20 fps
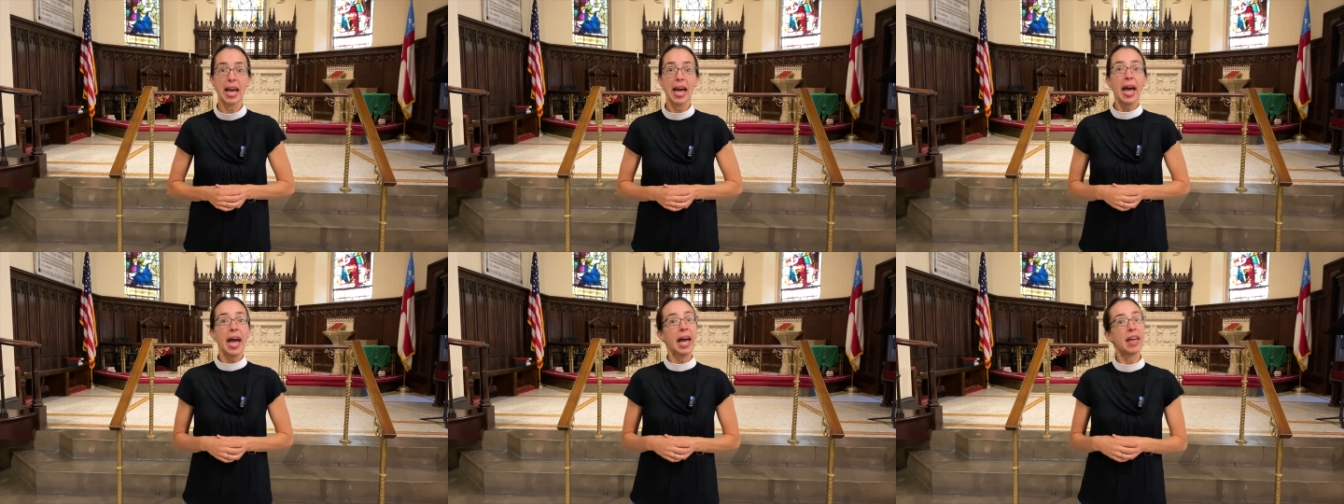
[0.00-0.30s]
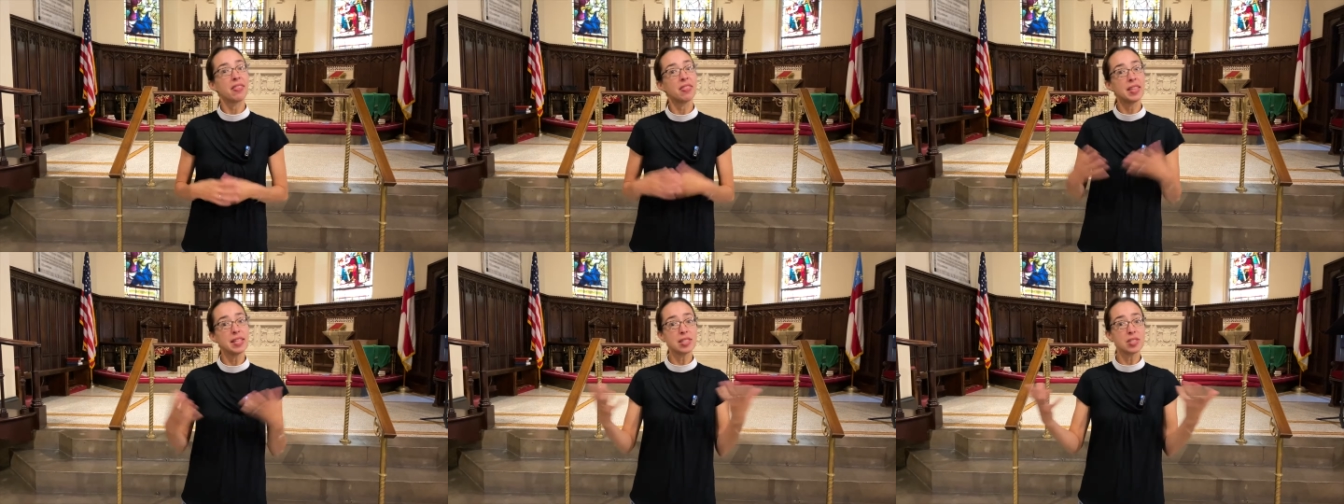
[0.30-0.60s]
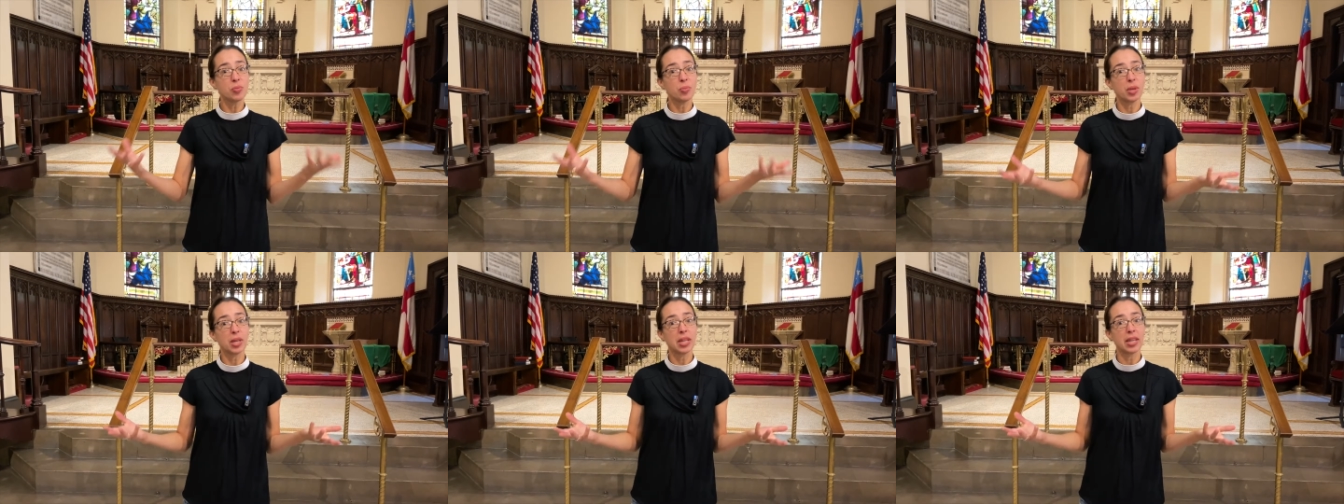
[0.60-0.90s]
And
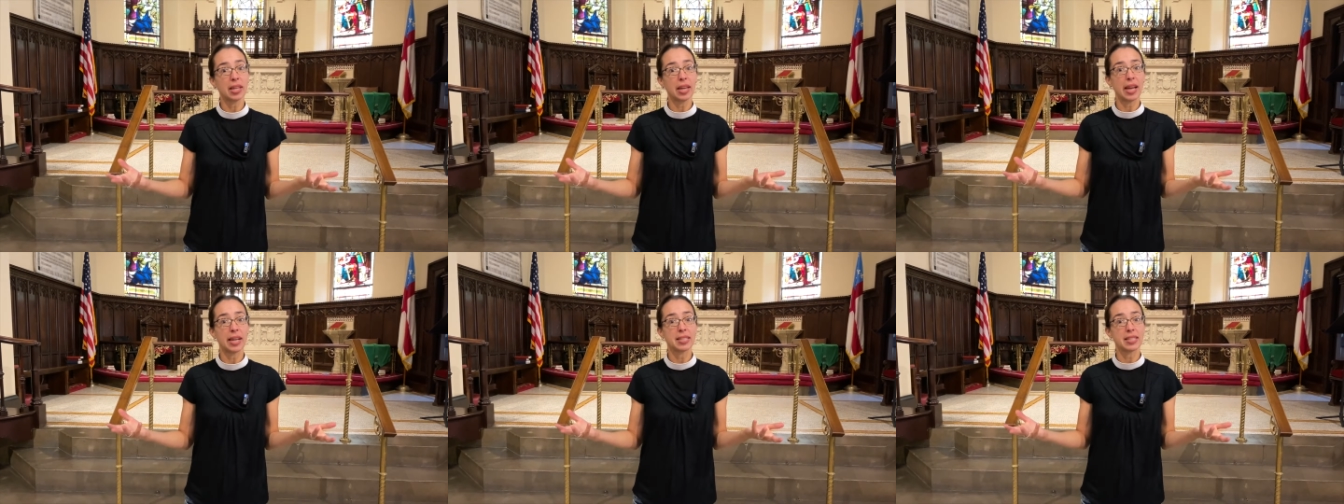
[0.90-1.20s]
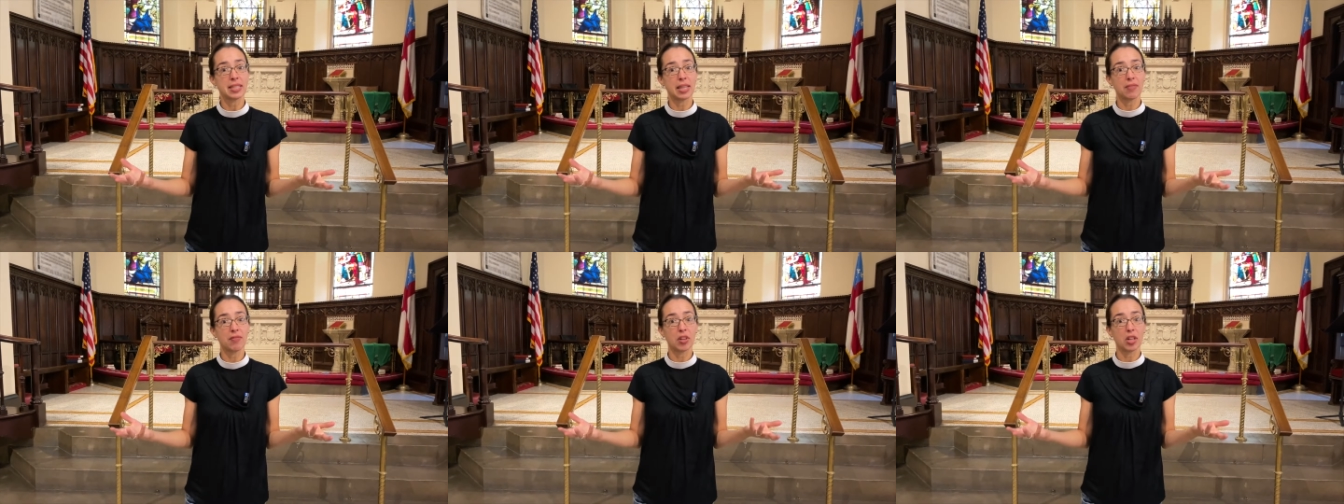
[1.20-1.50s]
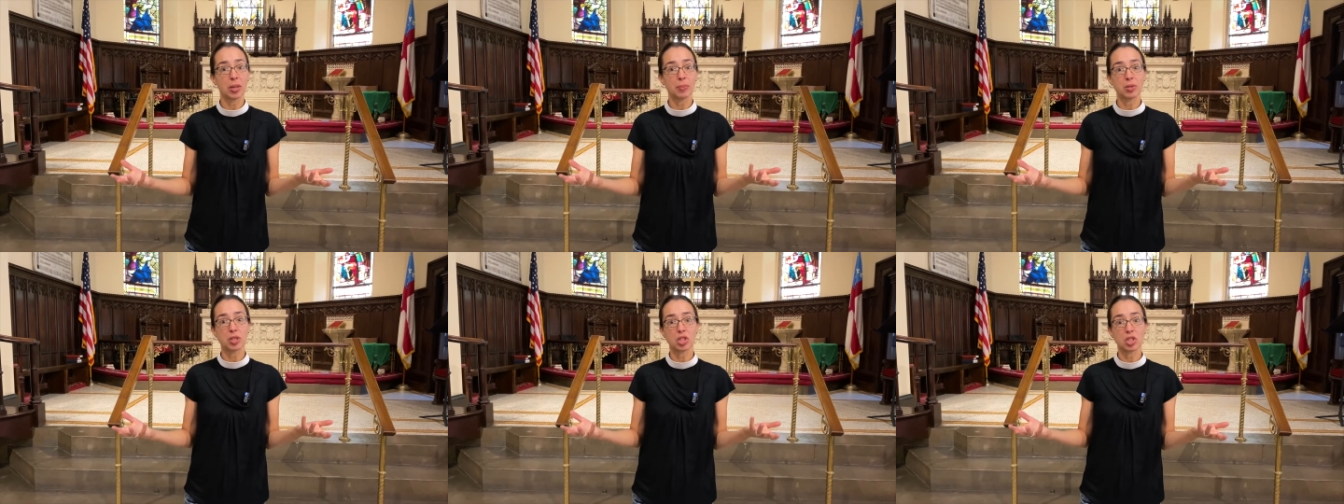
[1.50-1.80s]
this week at St.
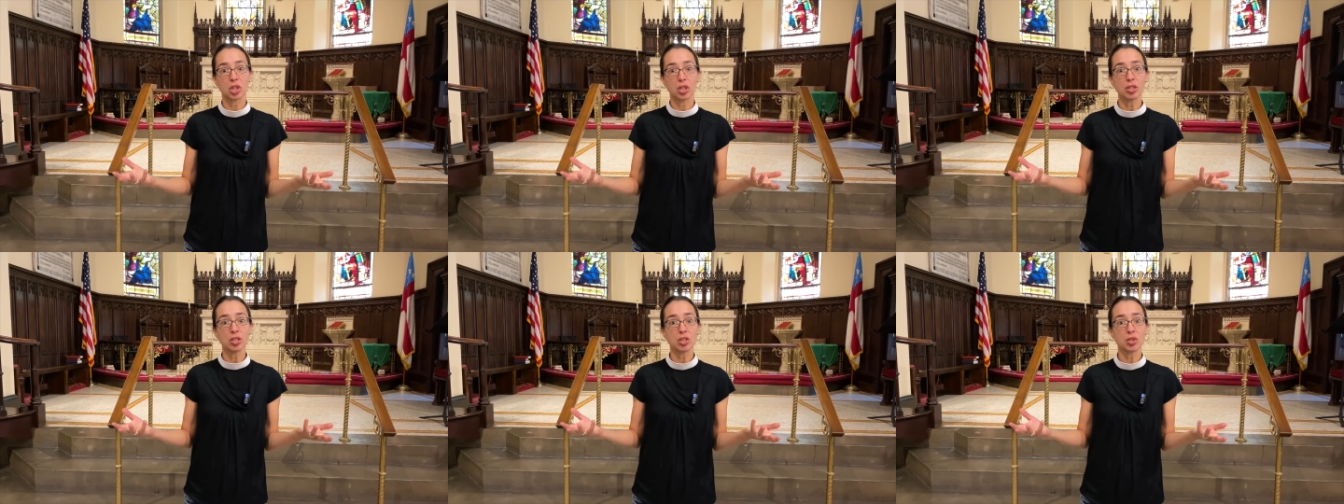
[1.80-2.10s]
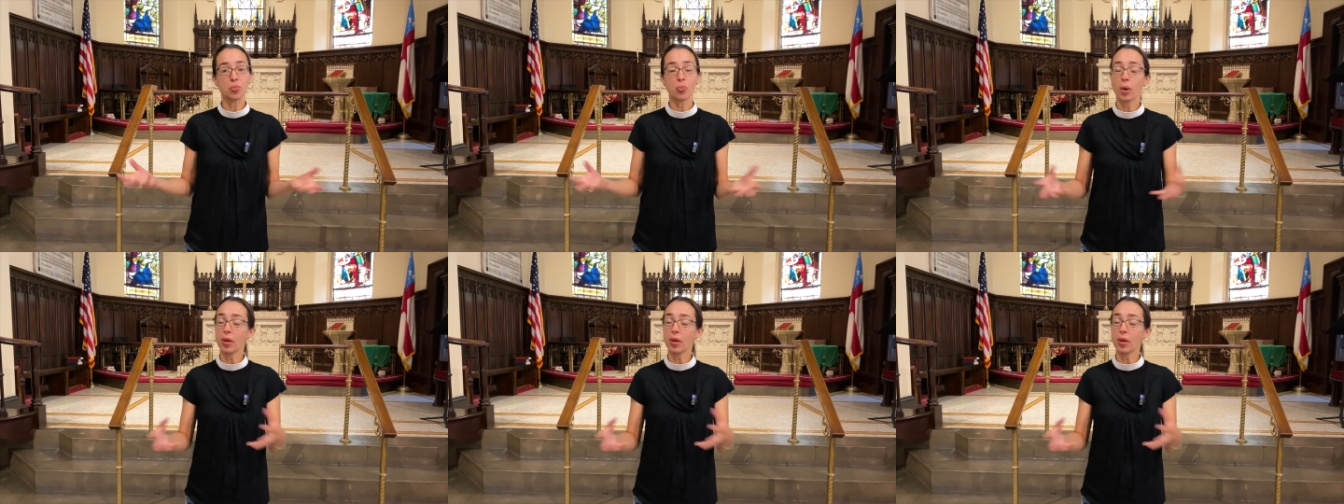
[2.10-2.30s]
Philip's Church,